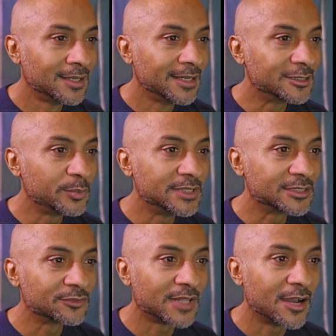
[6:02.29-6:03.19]
Its
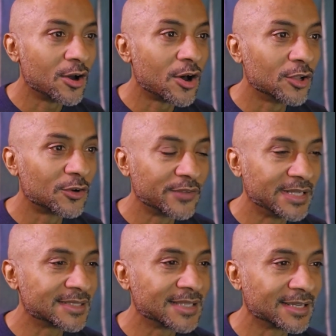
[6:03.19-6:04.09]
pieces fly all over
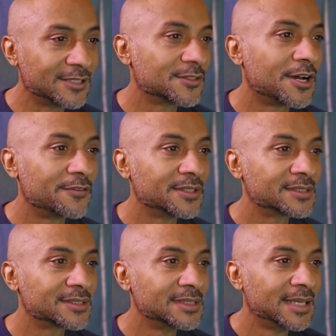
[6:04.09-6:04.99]
the executive's
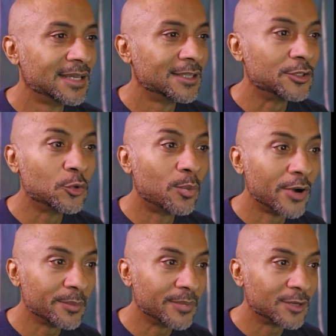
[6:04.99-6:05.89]
office. The 2
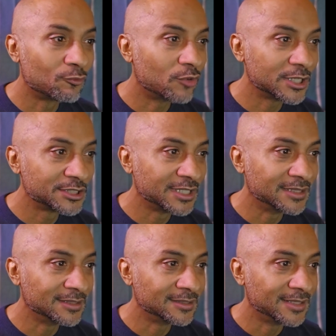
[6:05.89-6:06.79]
point men rush
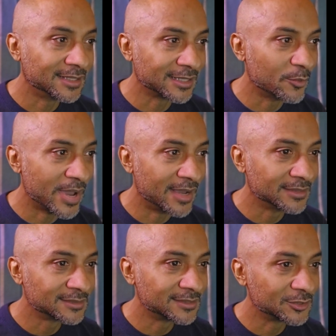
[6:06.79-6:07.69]
in, yelling
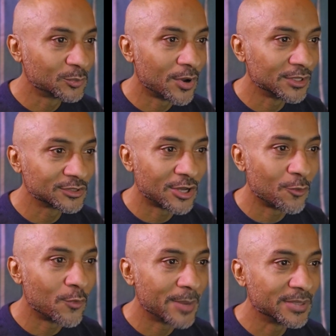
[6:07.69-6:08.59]
commands, their small
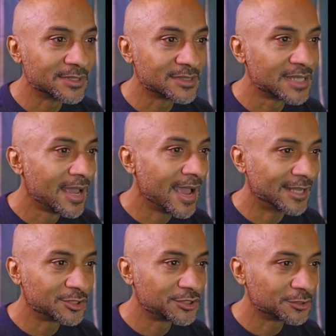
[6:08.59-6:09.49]
assault weapons
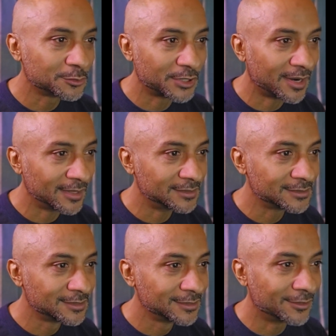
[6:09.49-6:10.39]
at shoulder
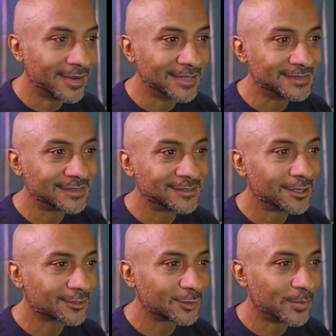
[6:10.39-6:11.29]
height, their heads
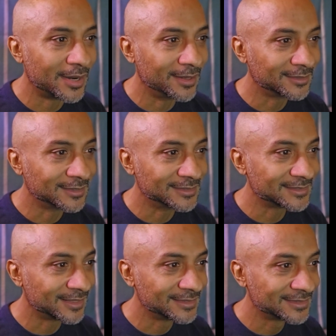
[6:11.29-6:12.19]
tucked behind gun
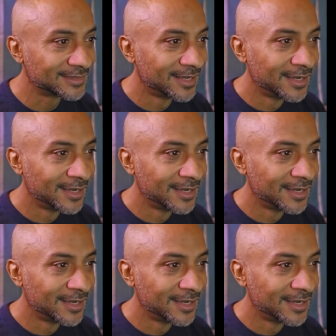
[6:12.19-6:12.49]
sights.